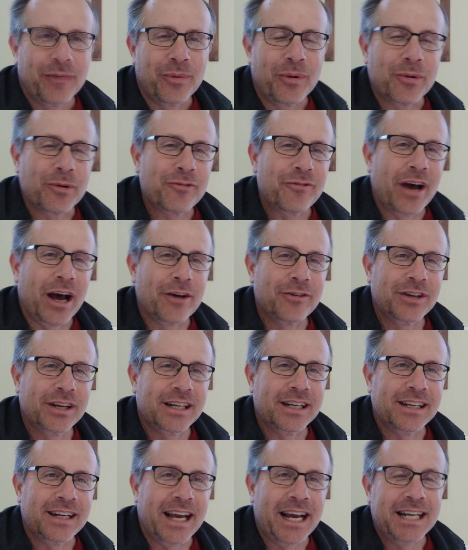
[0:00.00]
We were
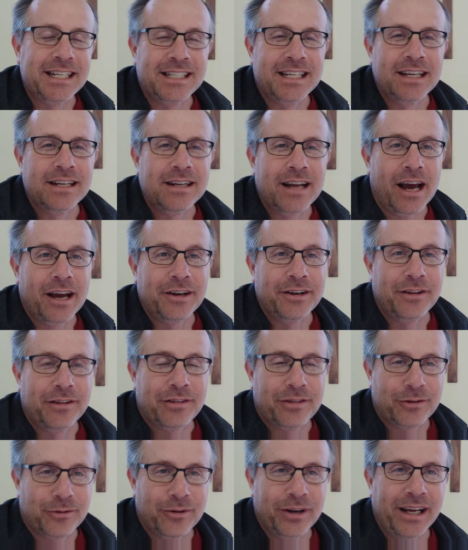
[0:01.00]
founded in
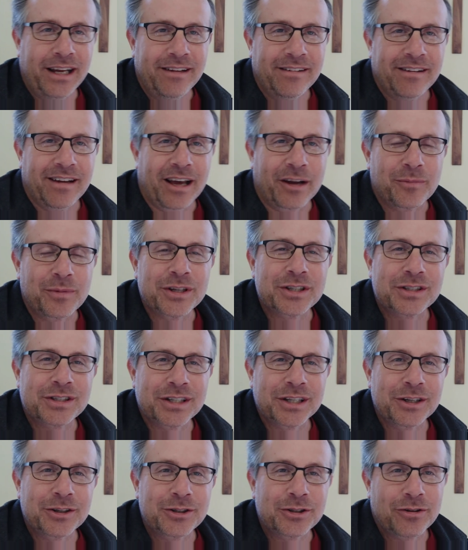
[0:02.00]
1893, and we
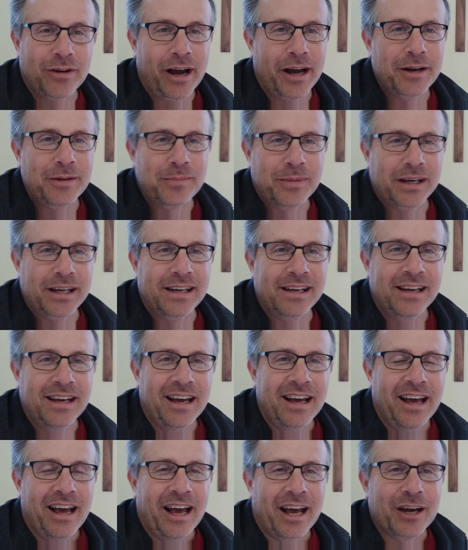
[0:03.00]
still try to be
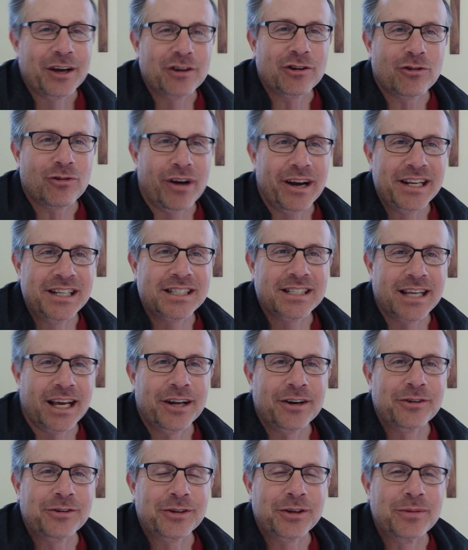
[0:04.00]
a
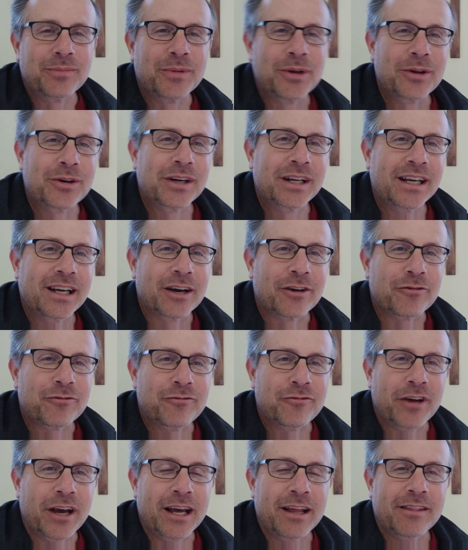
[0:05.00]
Christ-centered community of
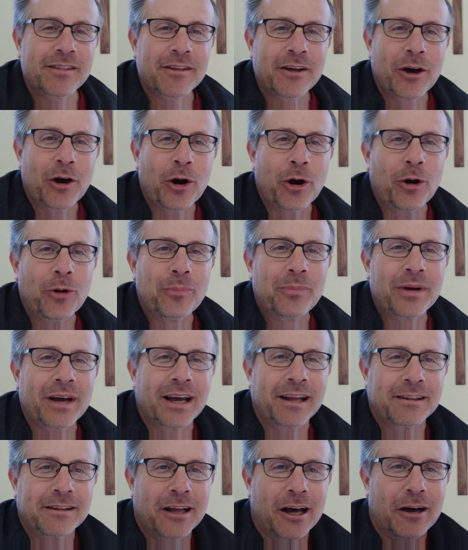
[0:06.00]
faith, hope,
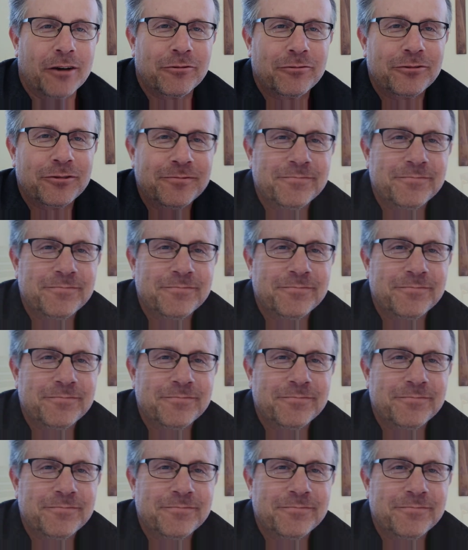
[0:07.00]
and love.